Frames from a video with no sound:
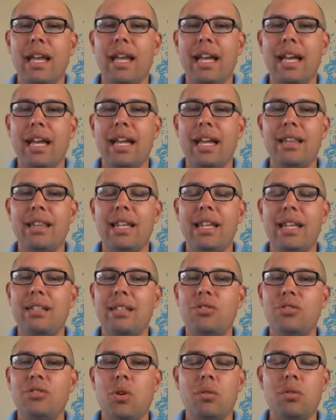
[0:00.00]
and
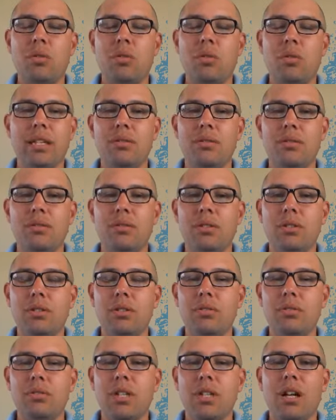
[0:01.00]
they totally
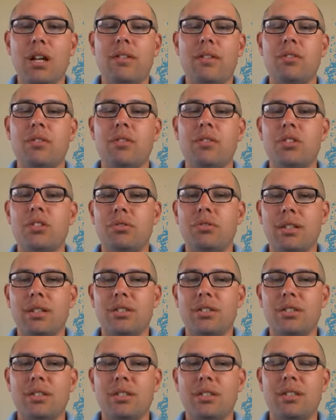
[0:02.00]
lose all of their
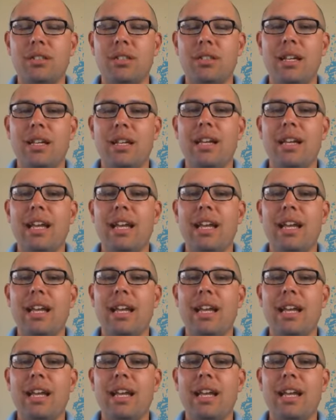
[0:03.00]
structure